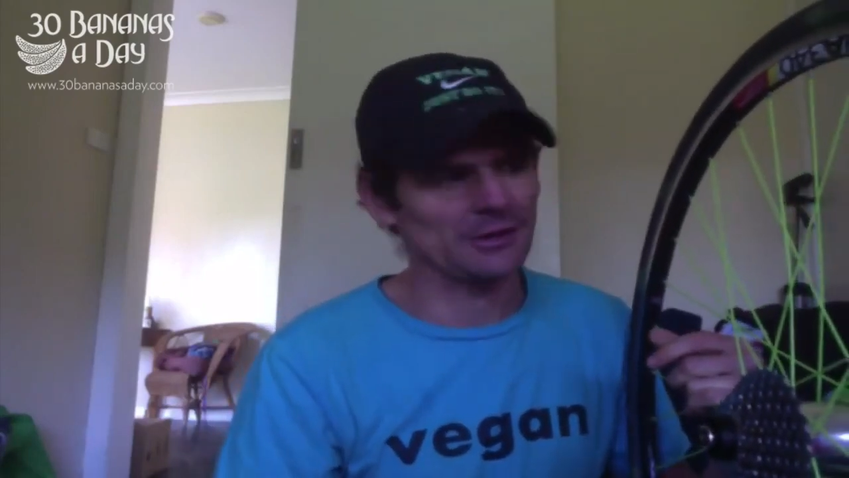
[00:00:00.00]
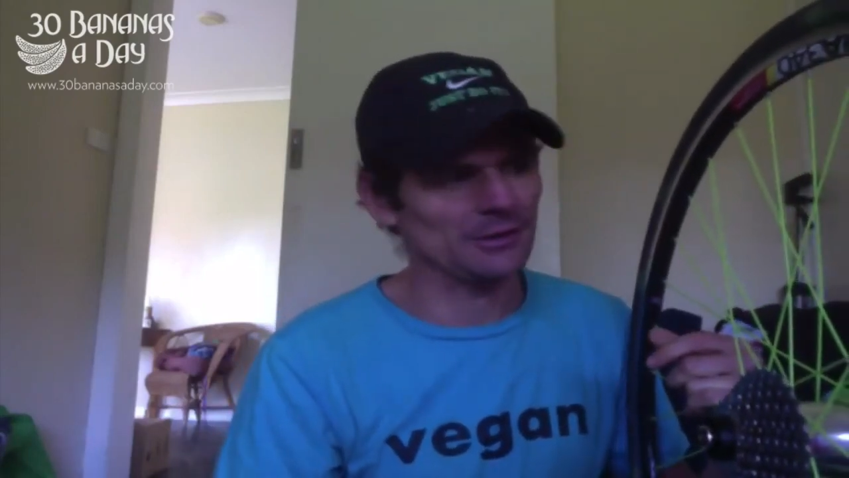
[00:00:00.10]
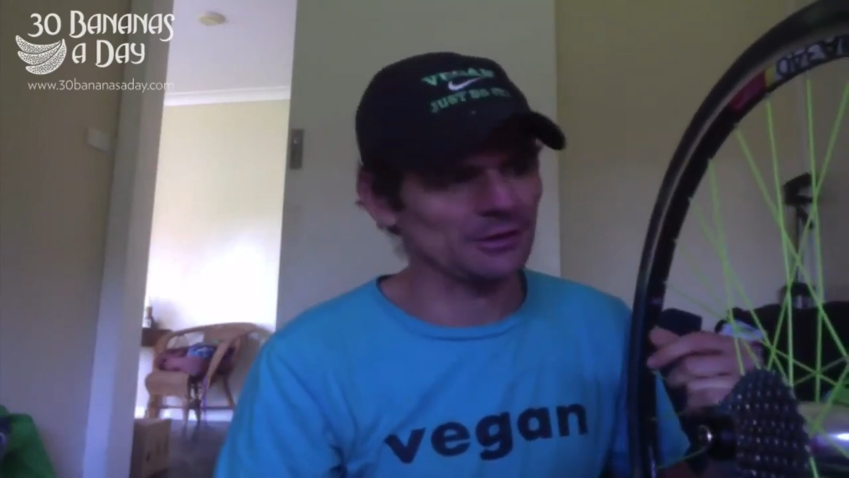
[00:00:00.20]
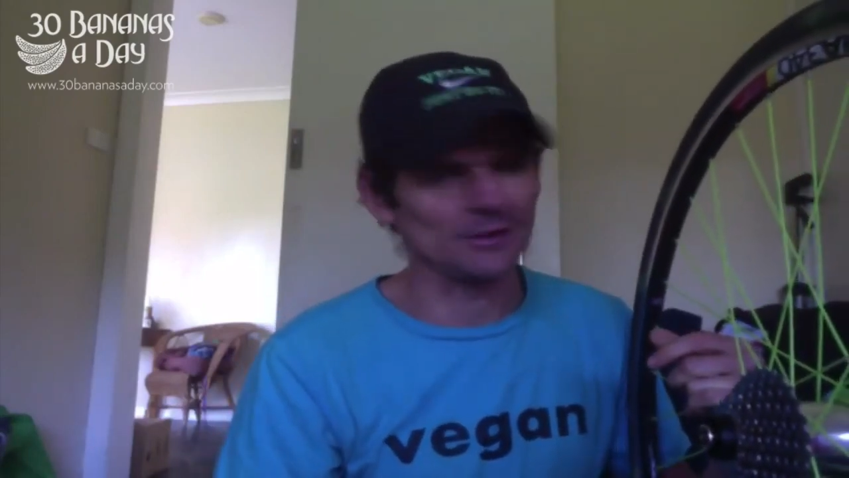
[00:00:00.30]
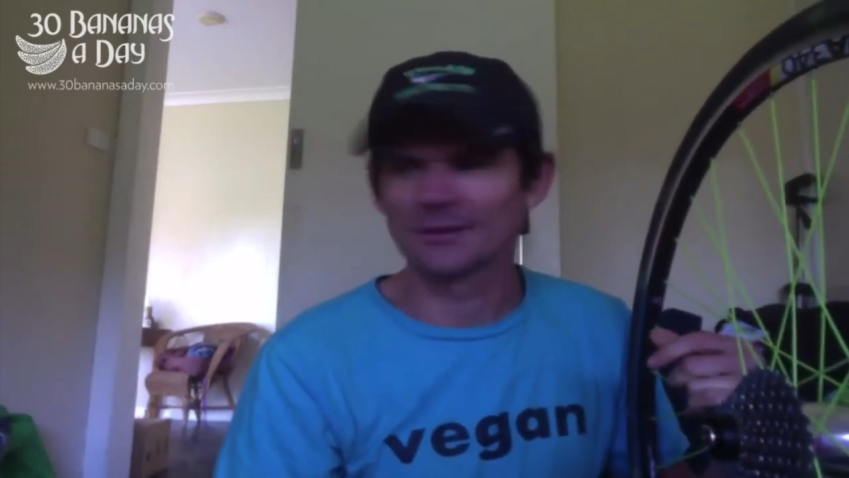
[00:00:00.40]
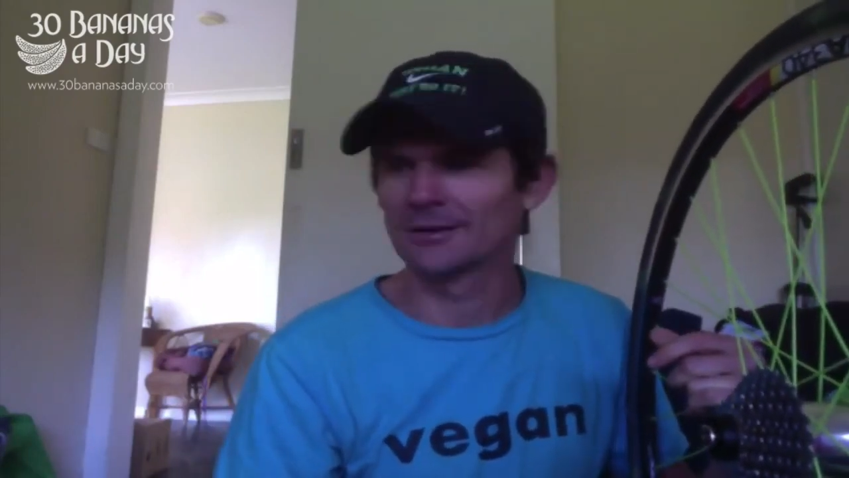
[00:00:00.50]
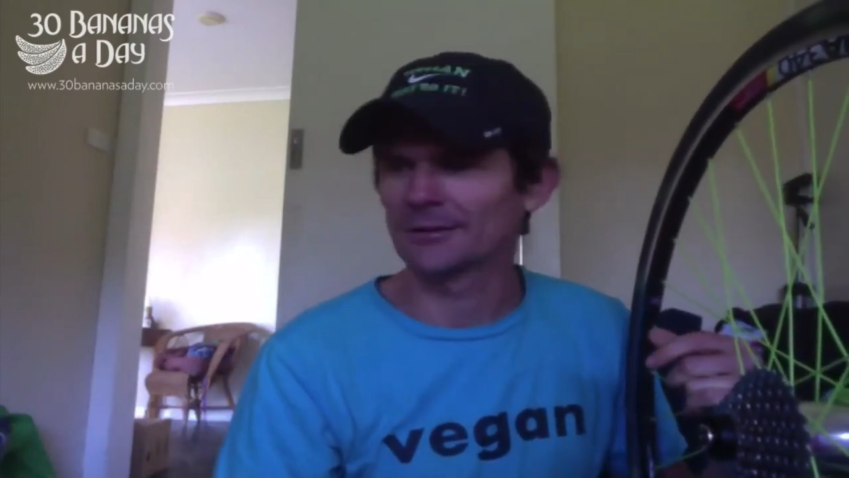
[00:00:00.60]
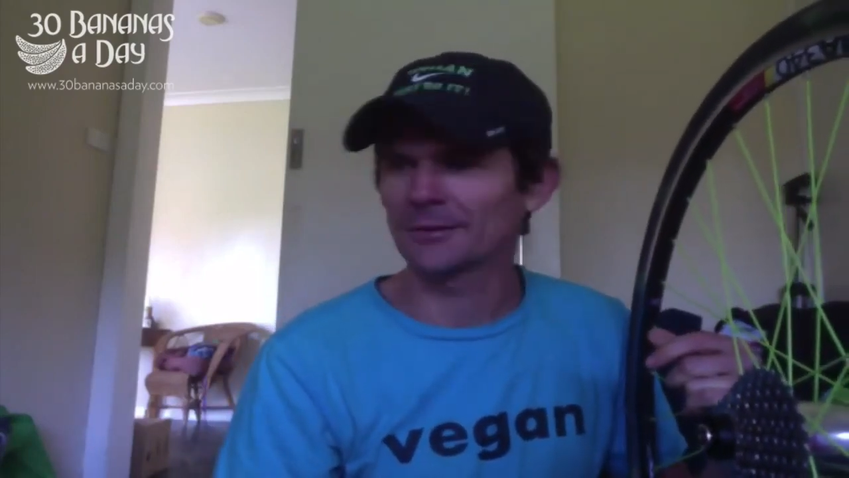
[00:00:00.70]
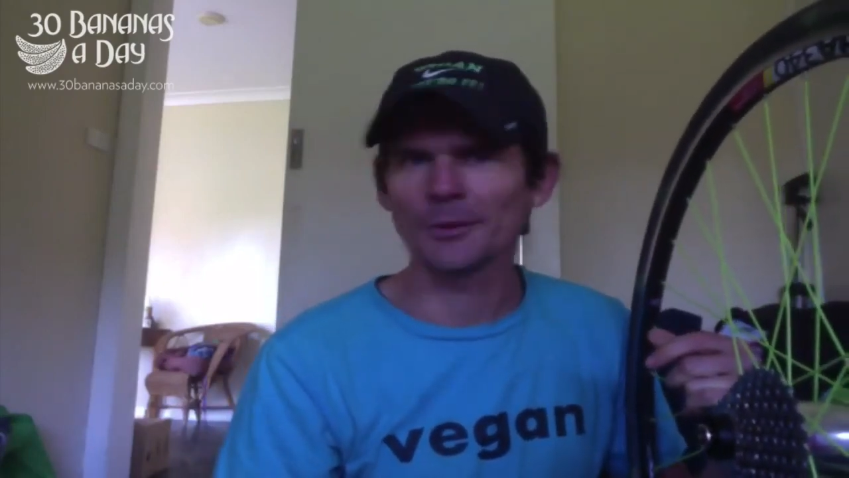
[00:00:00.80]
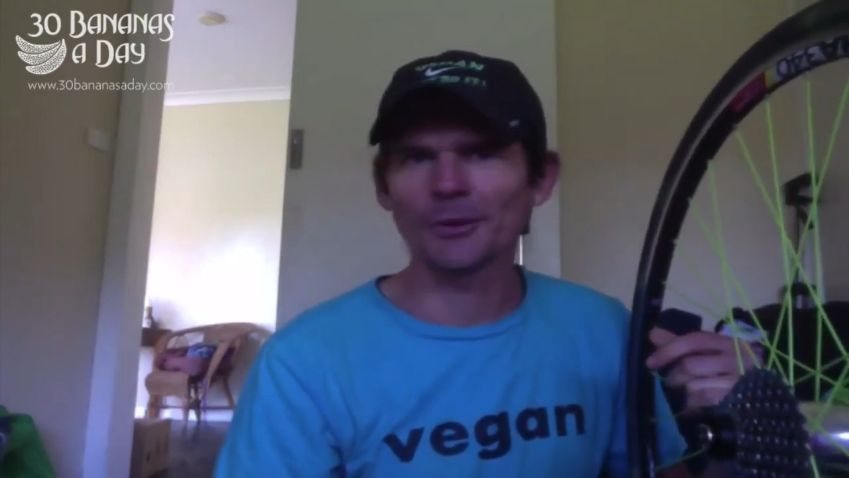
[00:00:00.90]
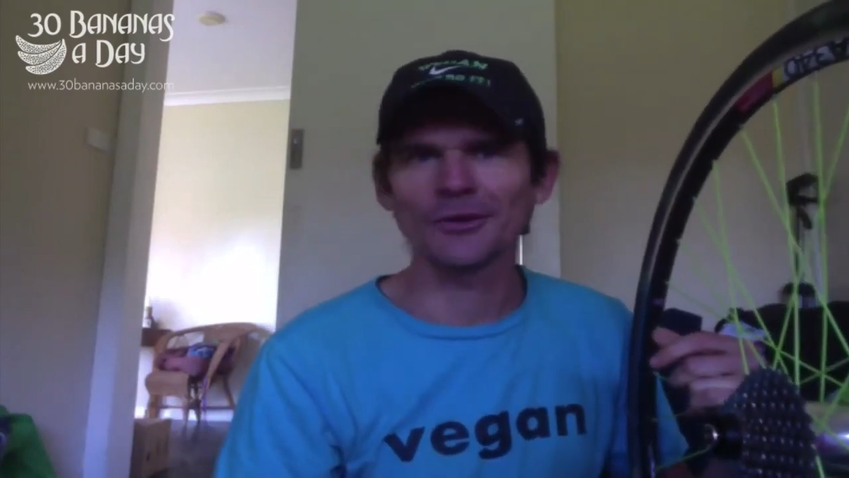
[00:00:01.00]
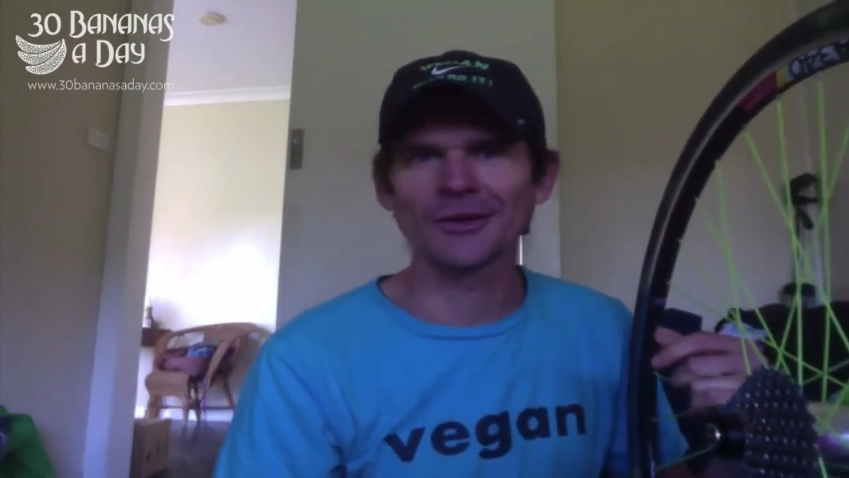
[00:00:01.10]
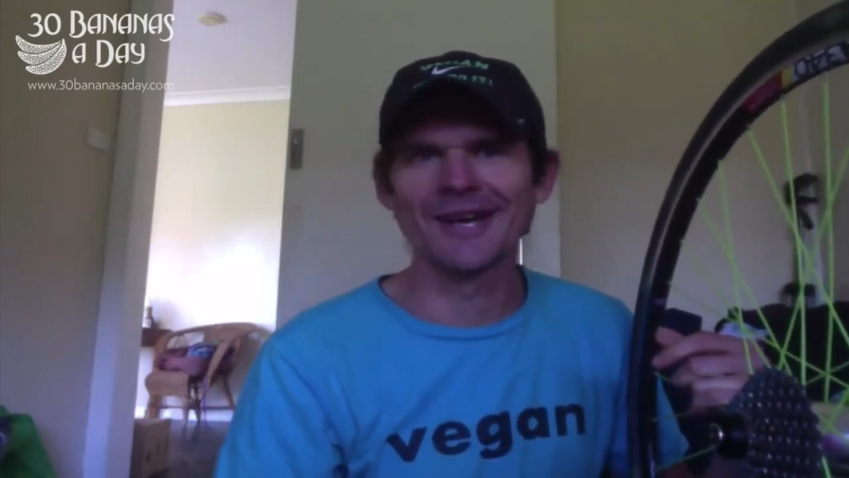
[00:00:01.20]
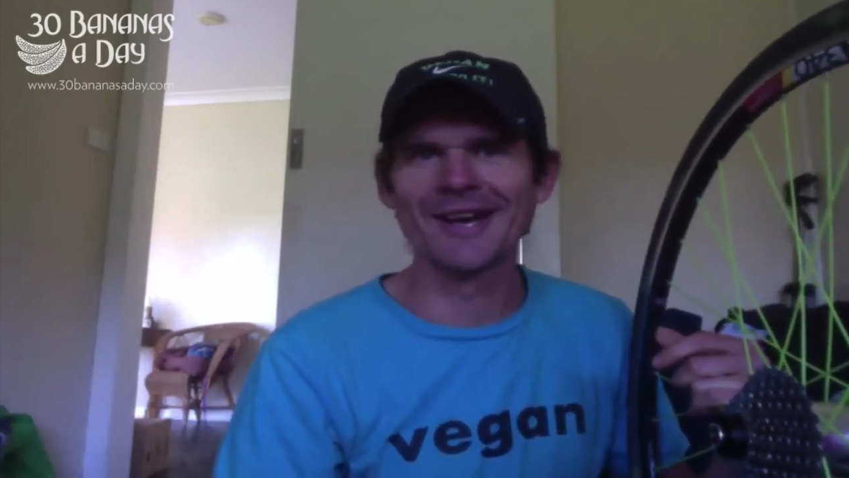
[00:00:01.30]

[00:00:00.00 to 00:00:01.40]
oh, where was it?